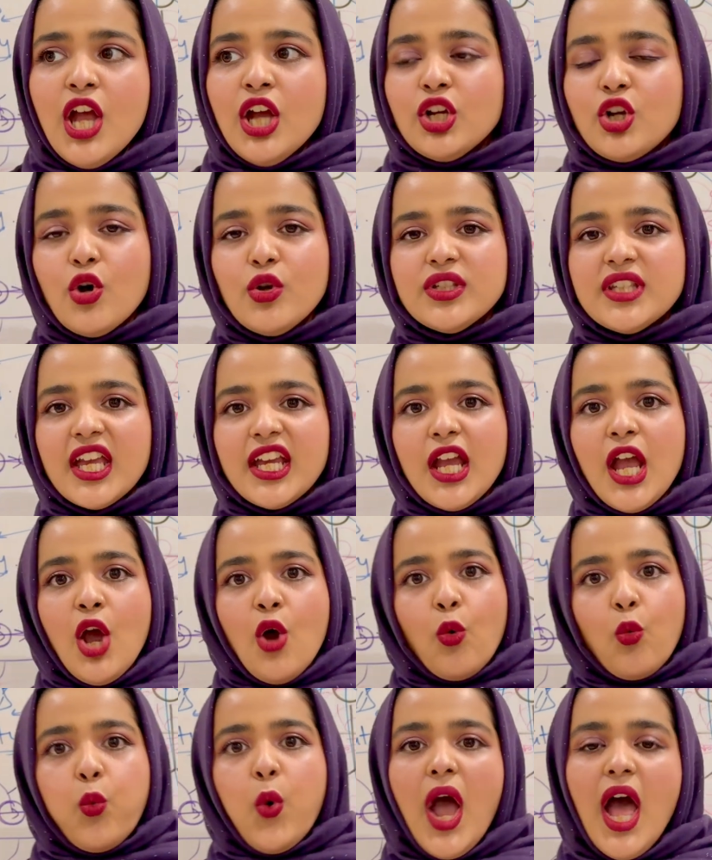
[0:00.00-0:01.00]
goes like,
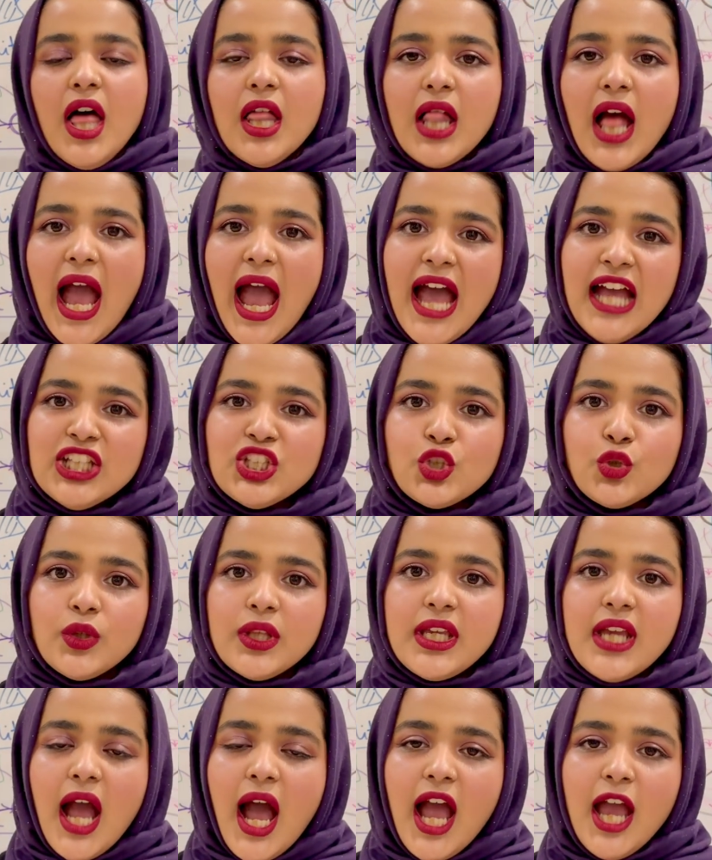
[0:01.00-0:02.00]
well,
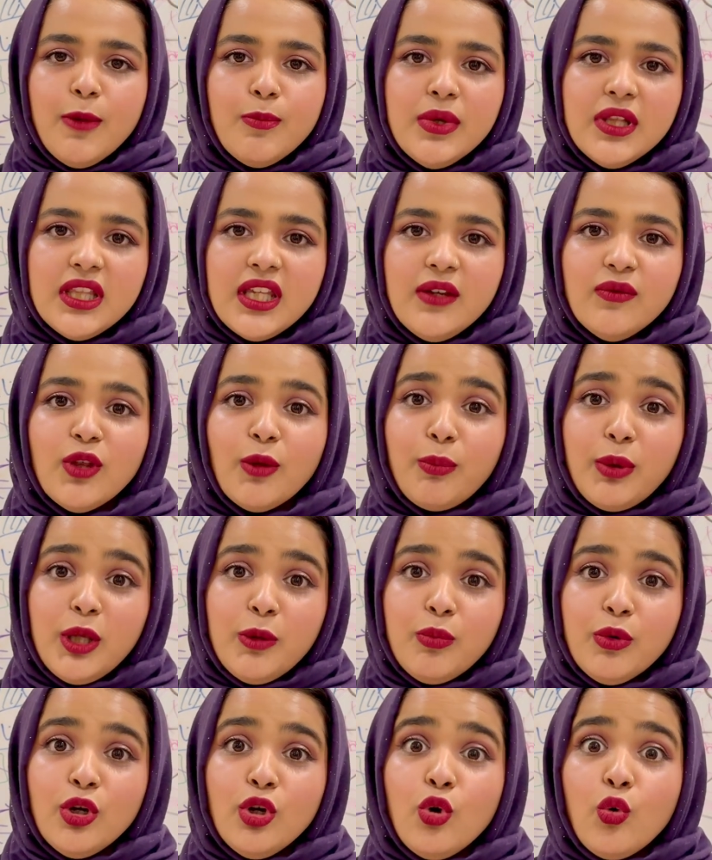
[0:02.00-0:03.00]
actually I believe that
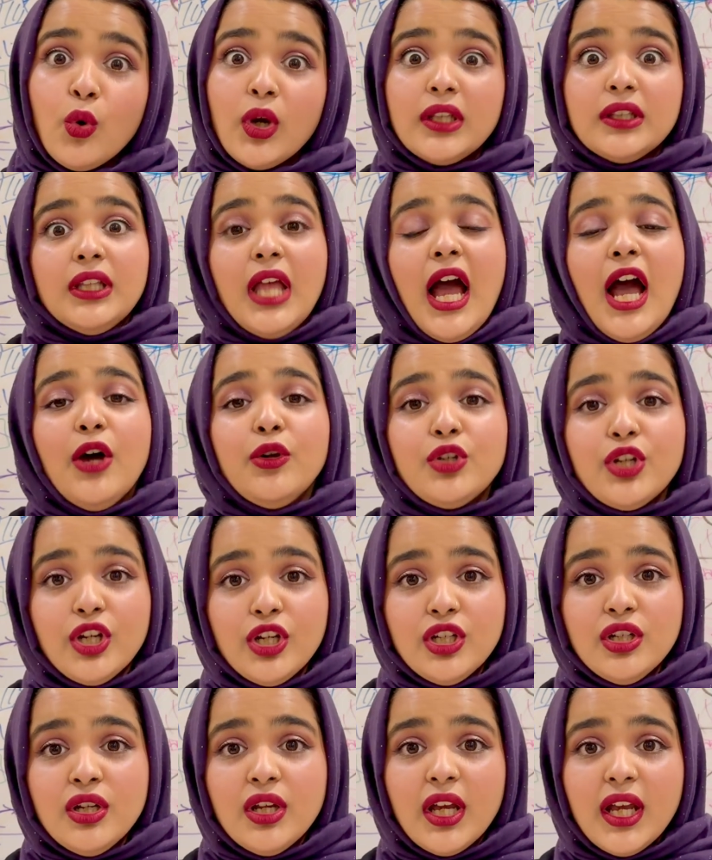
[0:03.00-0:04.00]
people who are
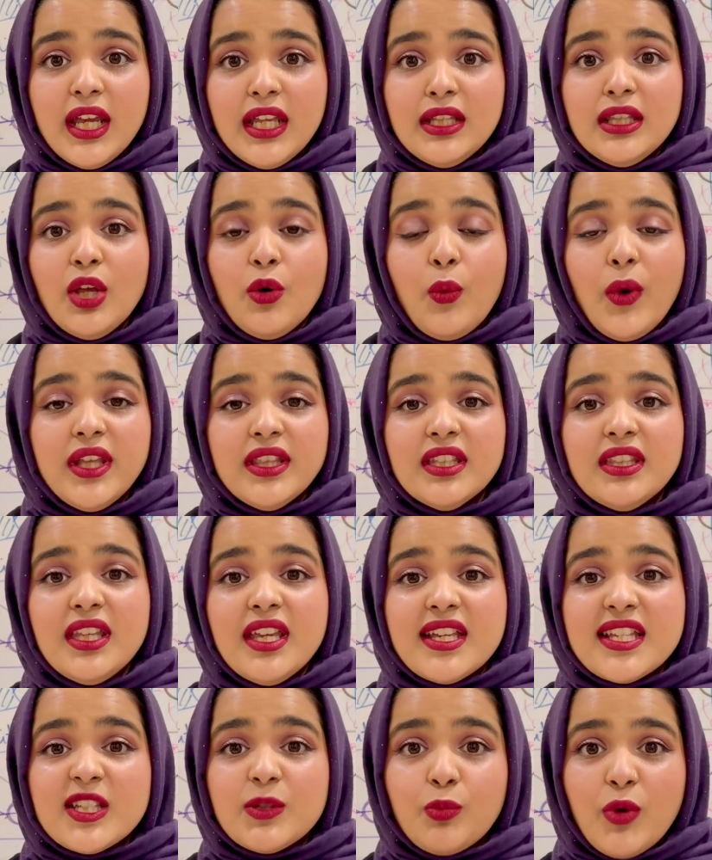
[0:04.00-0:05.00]
louder in the way that they
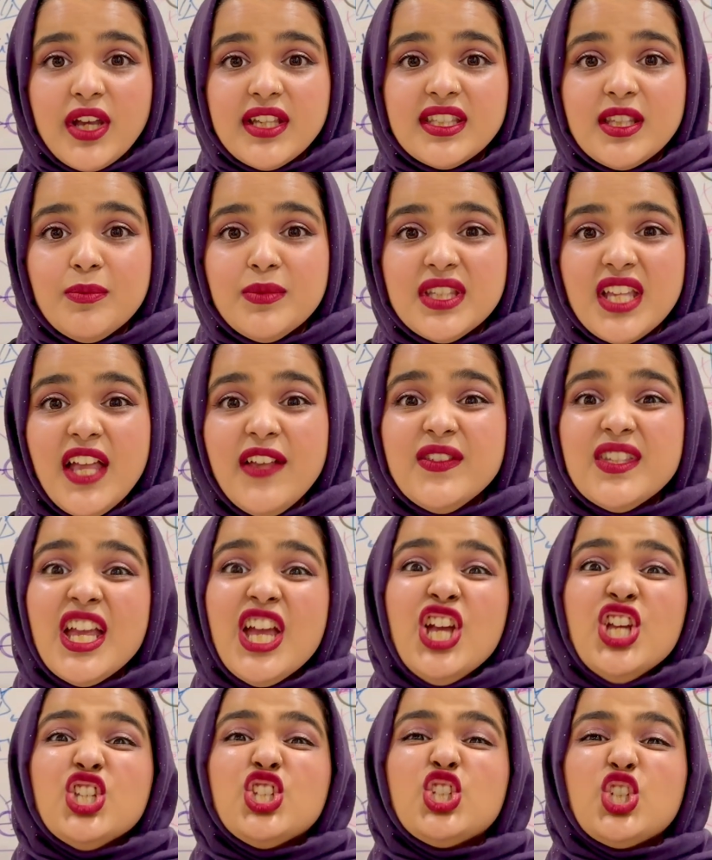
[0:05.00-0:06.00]
express themselves
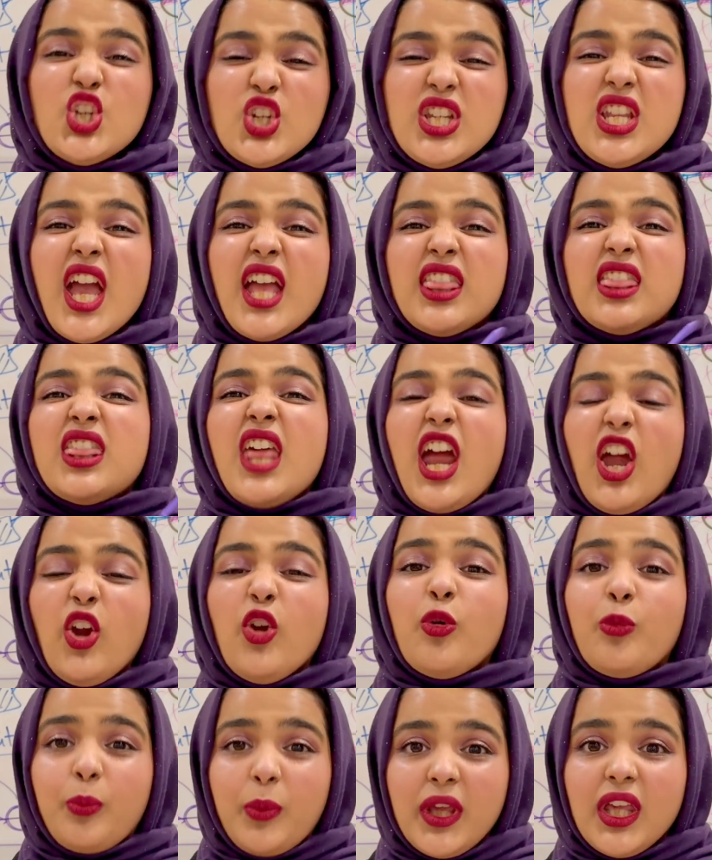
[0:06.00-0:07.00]
should get
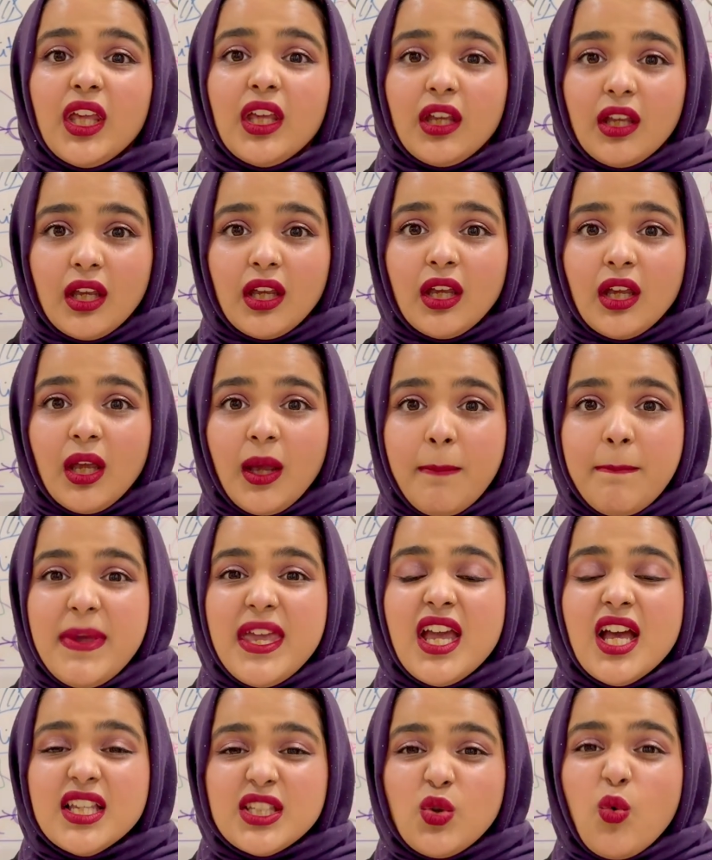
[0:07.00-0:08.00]
therapy,
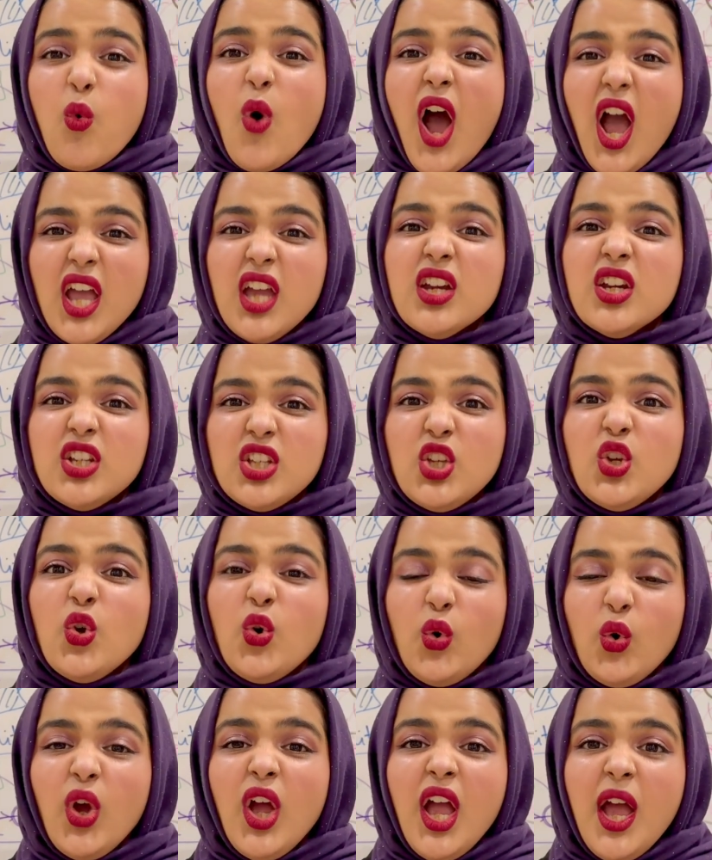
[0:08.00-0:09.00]
because why are
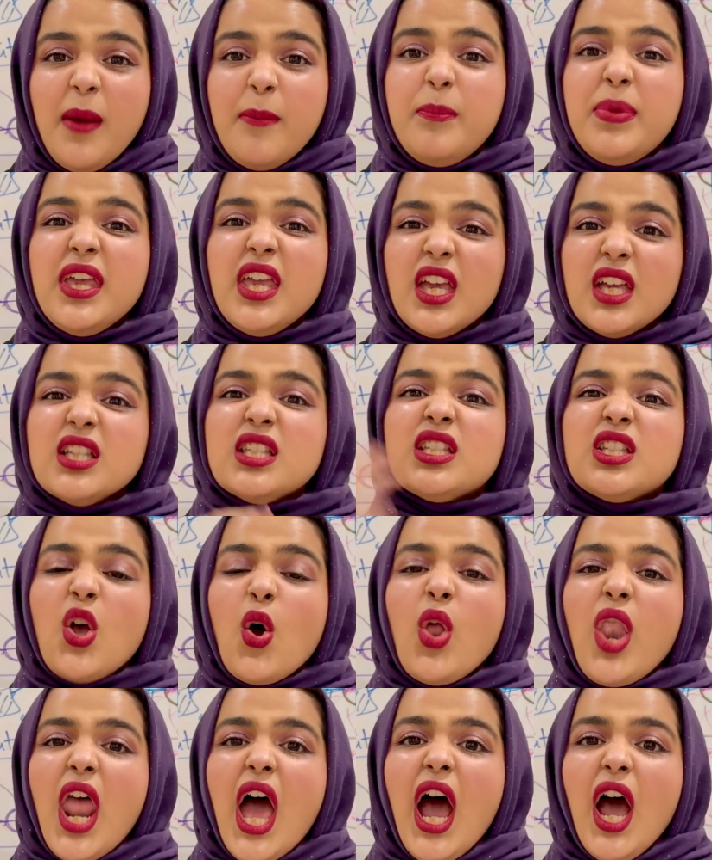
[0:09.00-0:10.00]
you being so
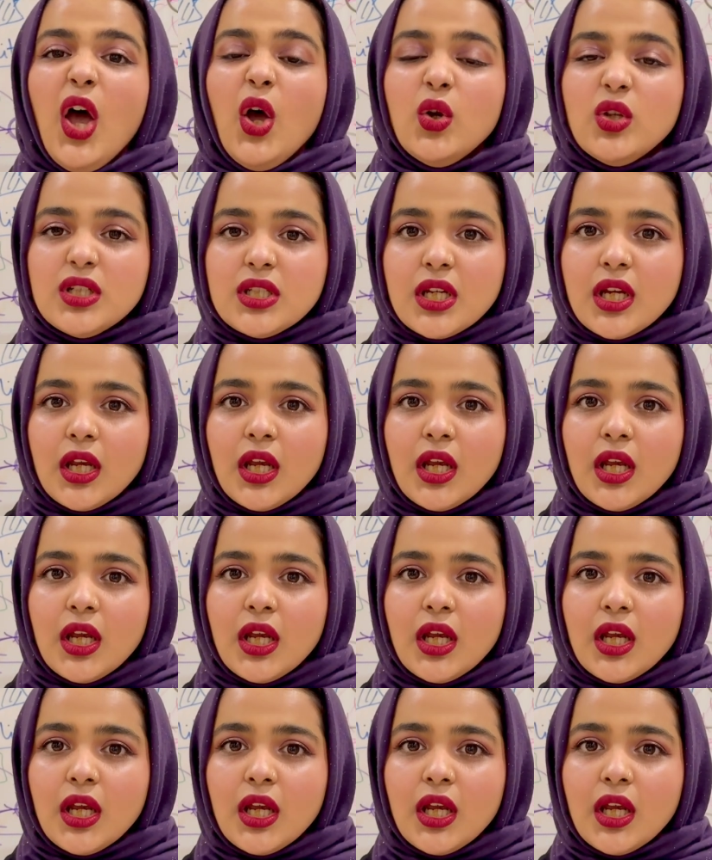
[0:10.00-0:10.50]
loud?